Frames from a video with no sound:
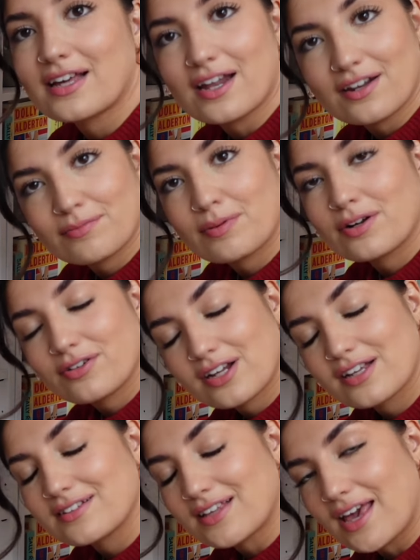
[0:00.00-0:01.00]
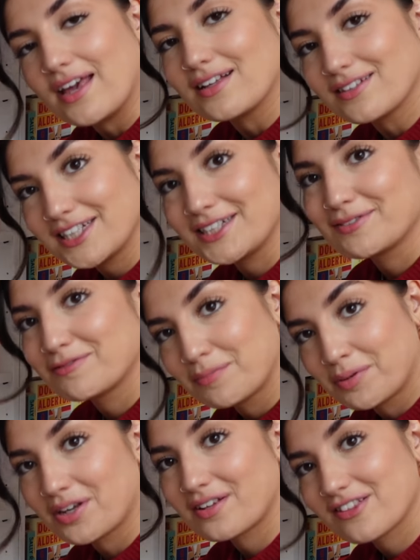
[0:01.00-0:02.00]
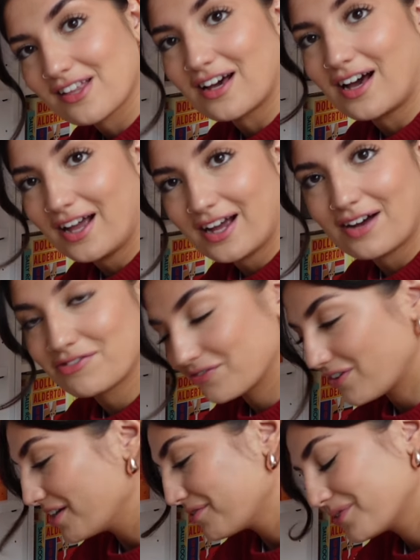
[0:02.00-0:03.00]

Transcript: Again, I've prioritized getting books that I haven't read,